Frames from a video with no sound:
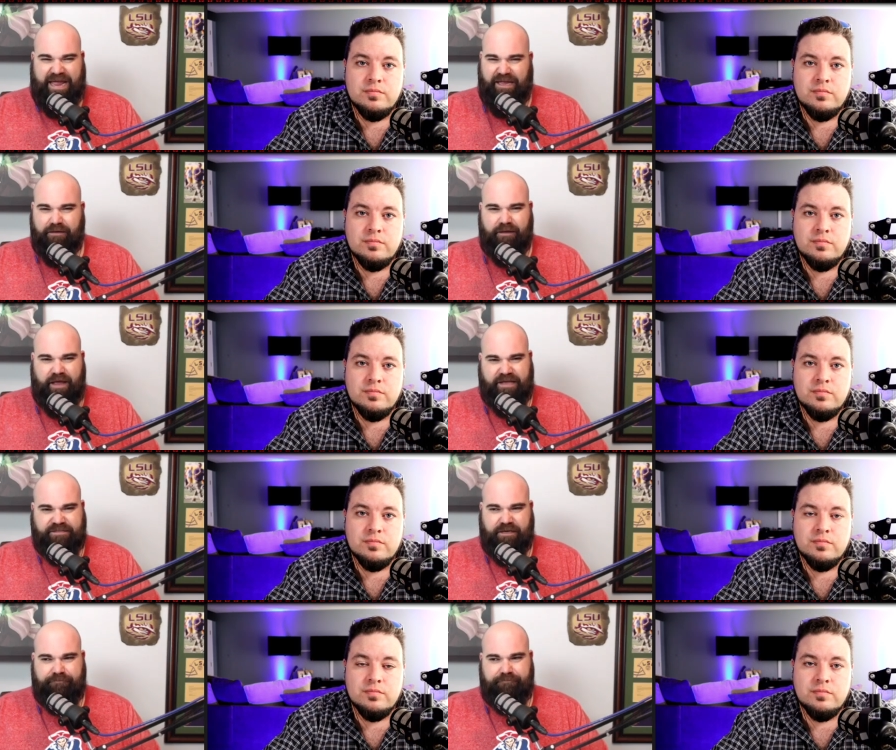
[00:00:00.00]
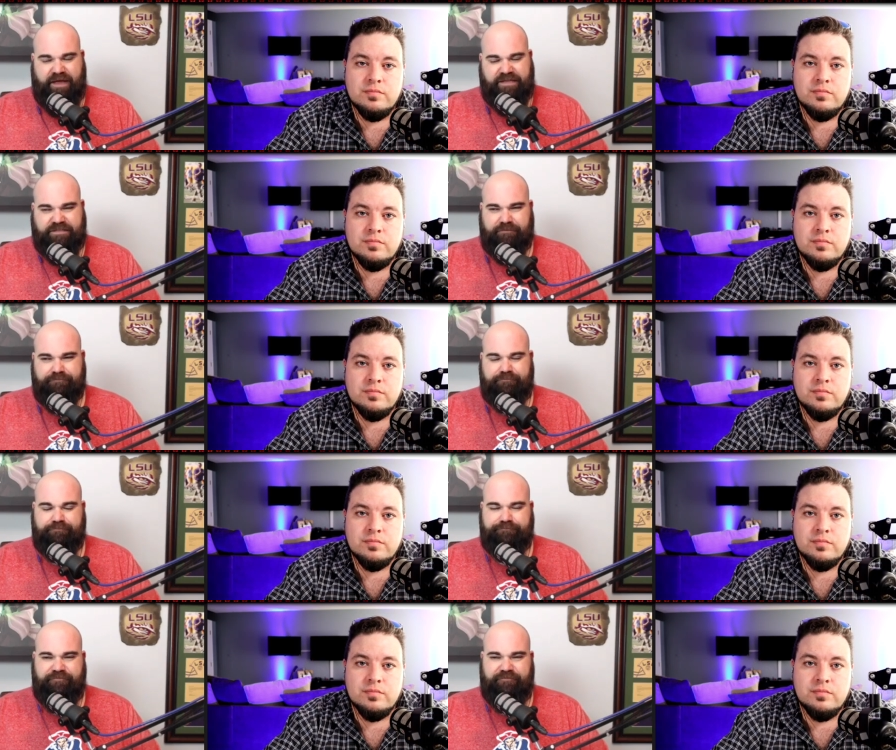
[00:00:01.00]
Speaker 1: eight has a has a
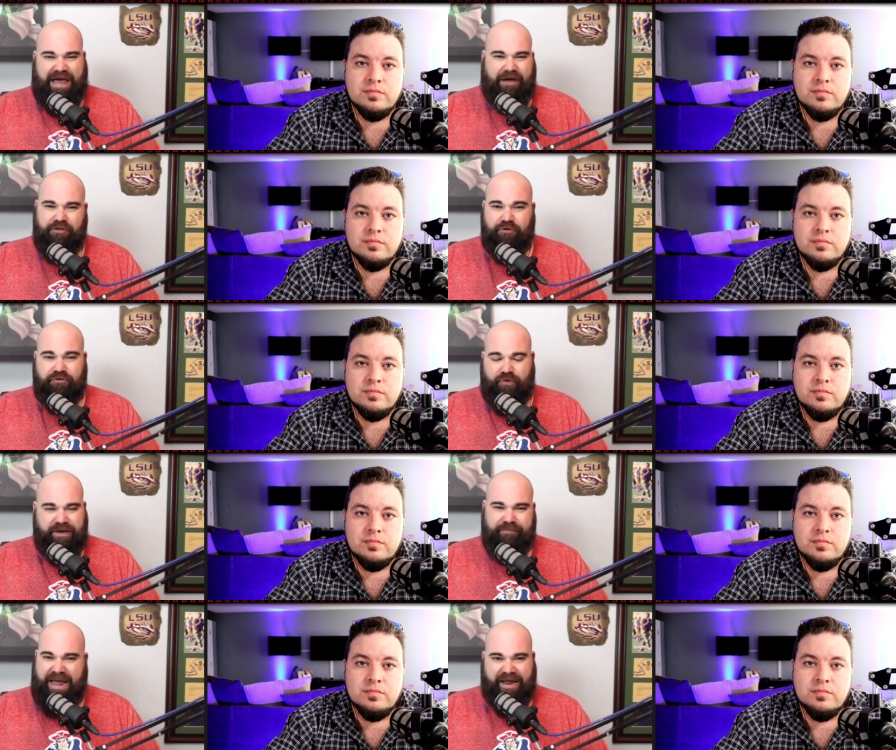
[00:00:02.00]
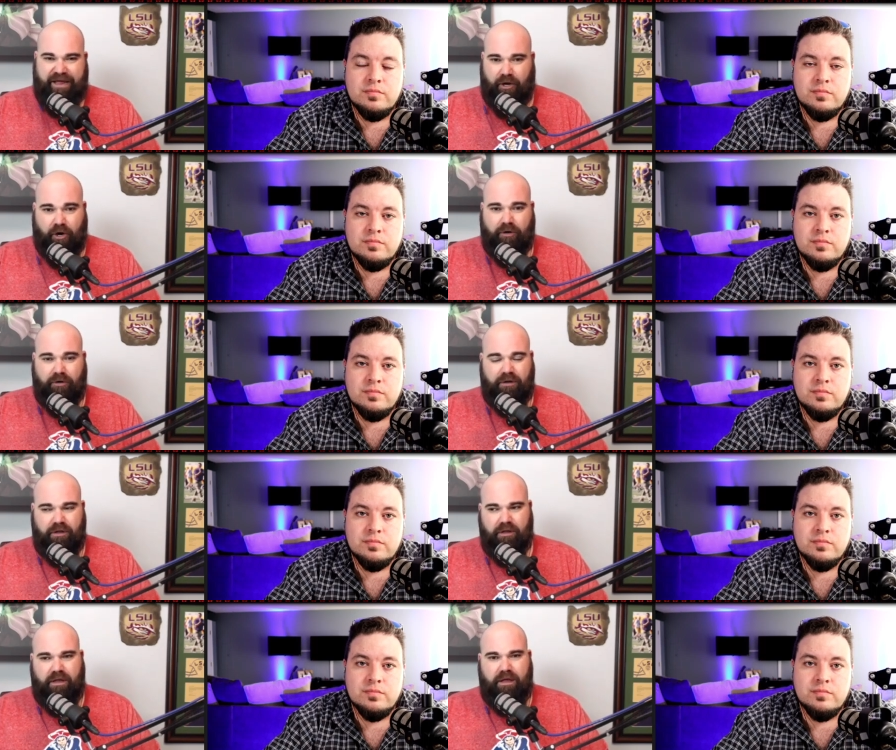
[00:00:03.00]
value to trade back at all.
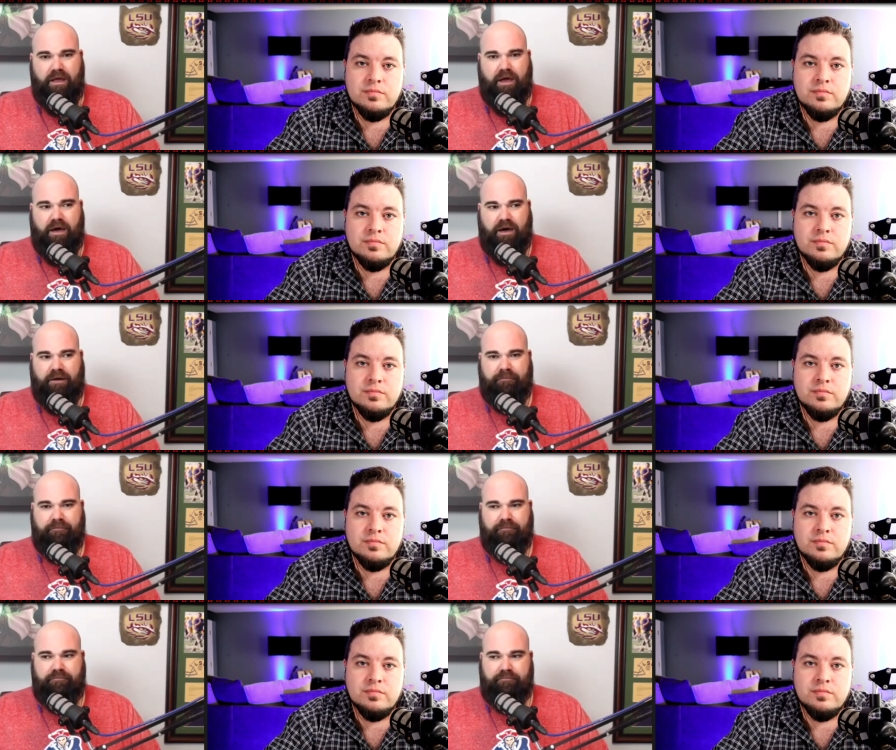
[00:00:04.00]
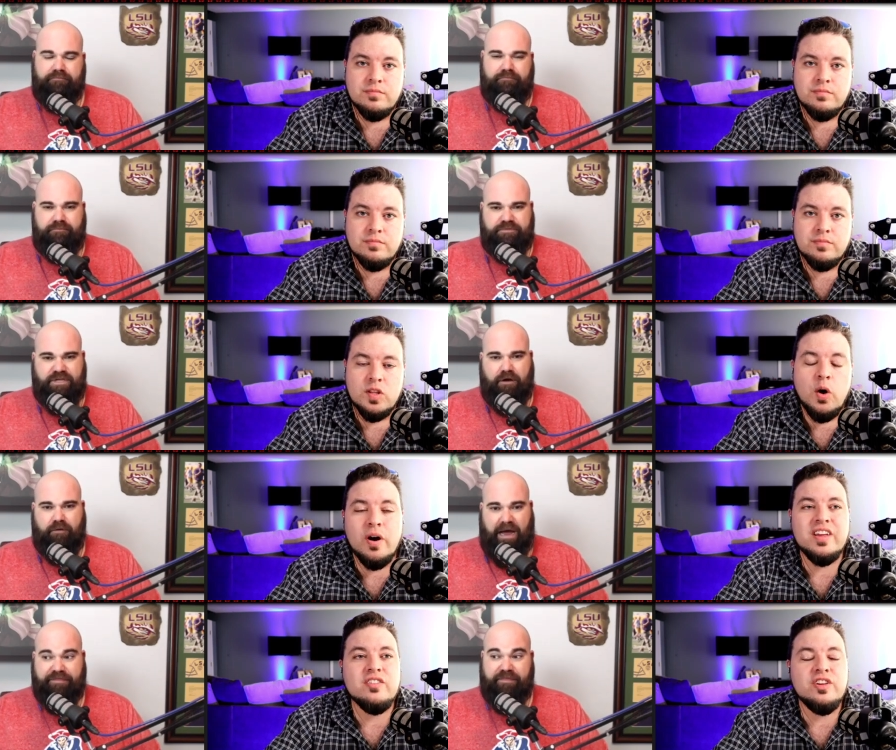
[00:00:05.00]
Um, so well,
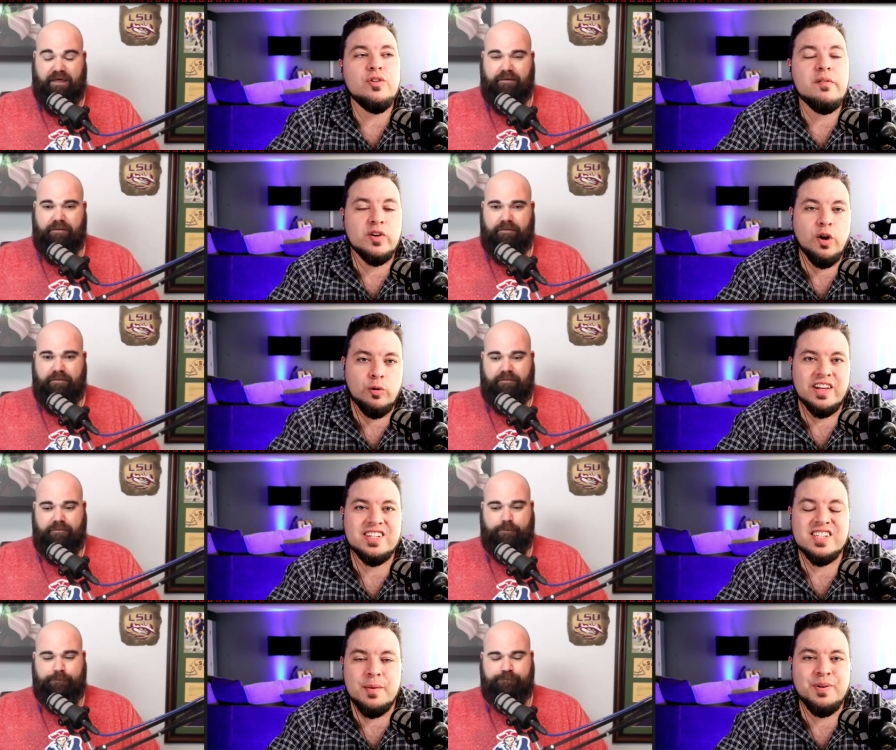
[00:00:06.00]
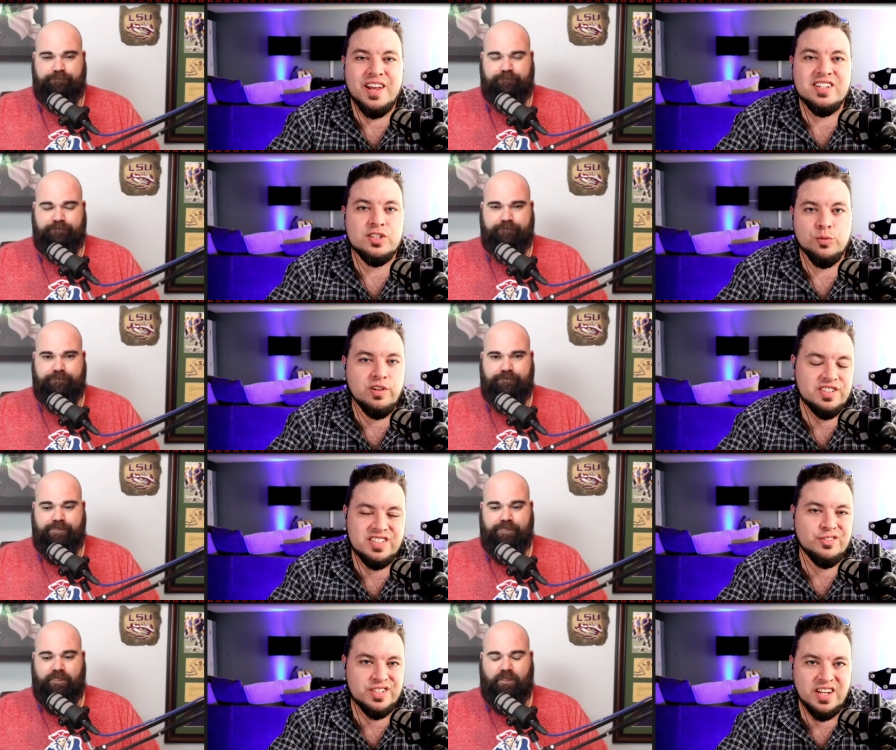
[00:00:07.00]
you, th- you,
Speaker 2: never know. Like, say Penei Sewell is
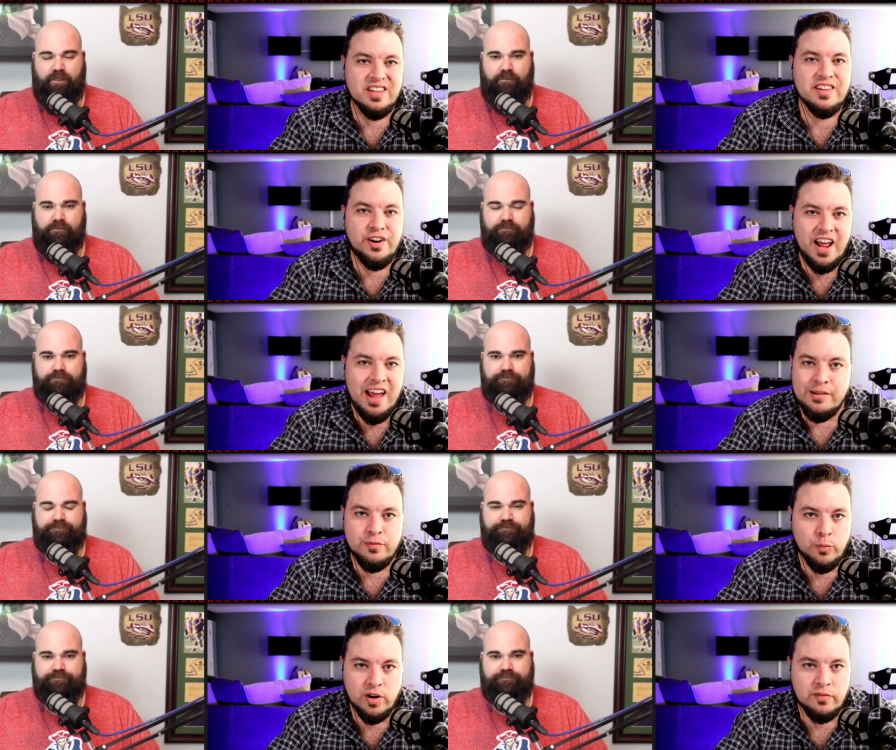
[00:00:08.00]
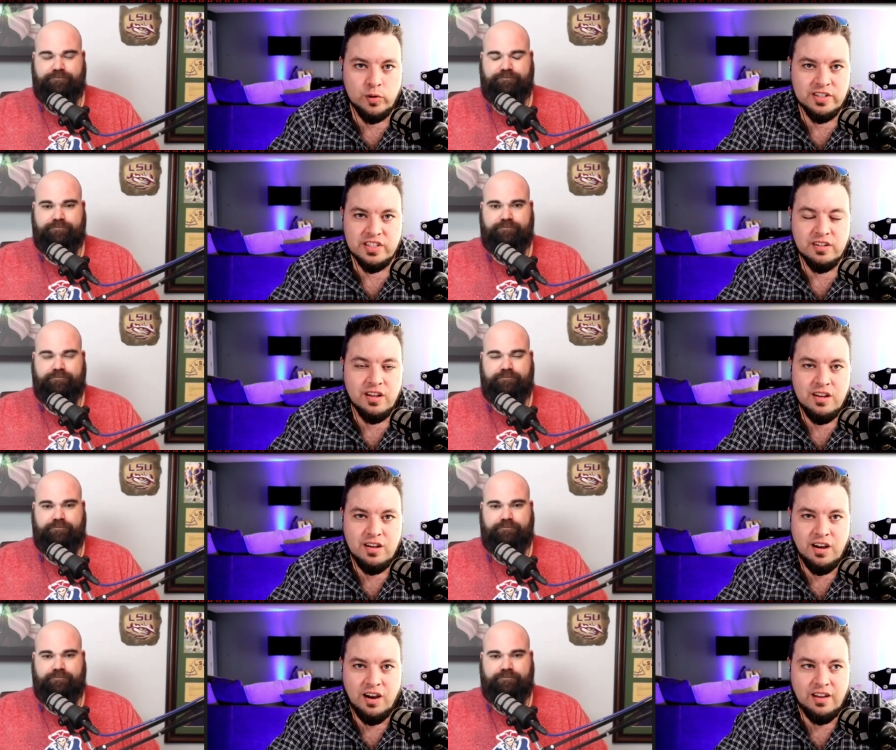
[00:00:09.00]
still sitting there at eight for whatever reason.
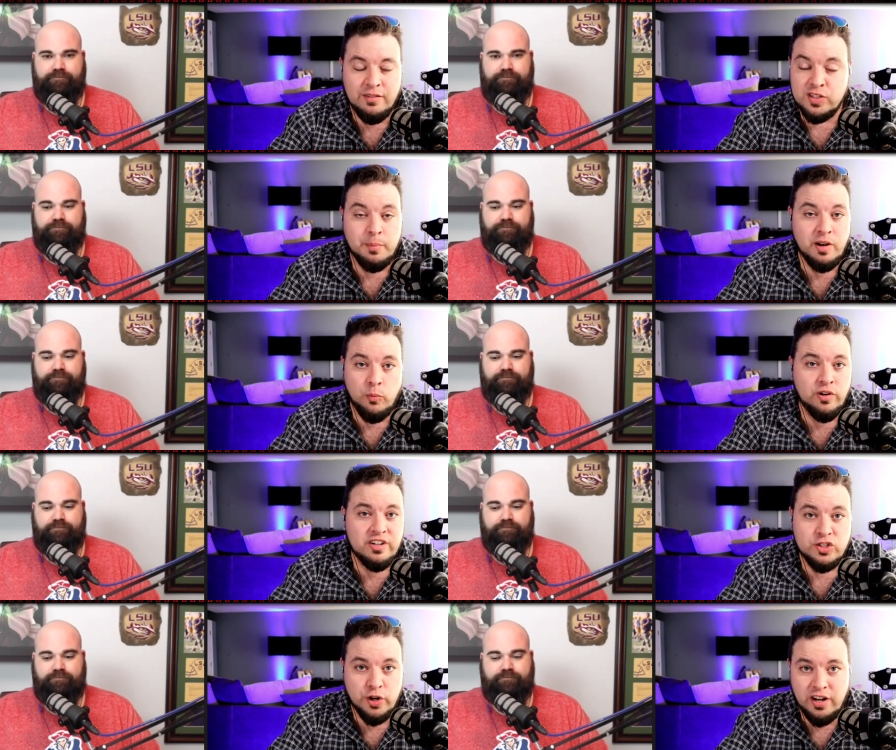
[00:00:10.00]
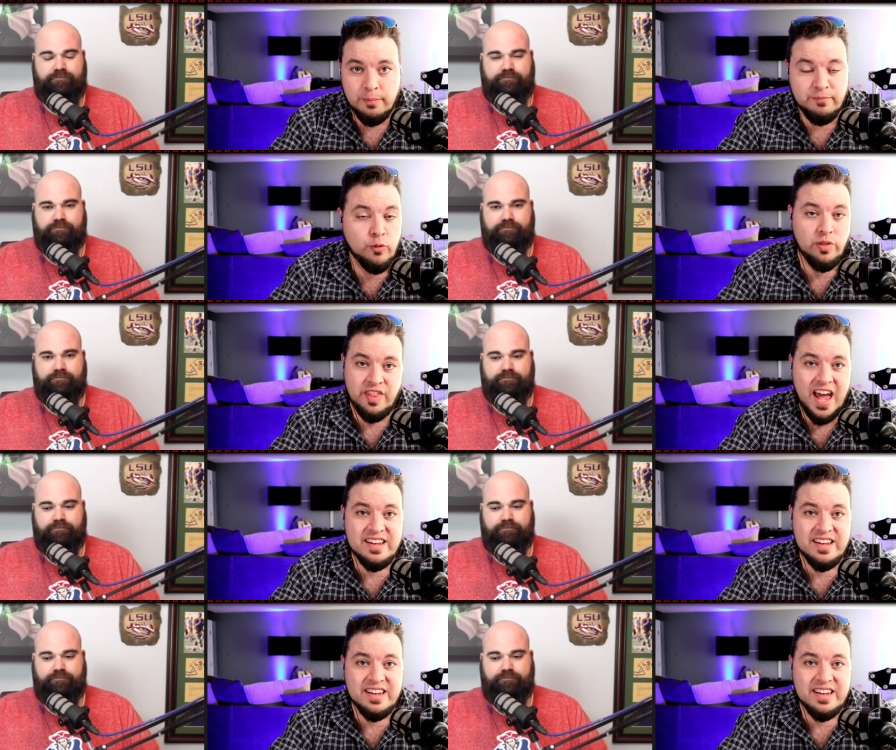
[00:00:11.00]
Uh, if somebody wanted to trade up for that,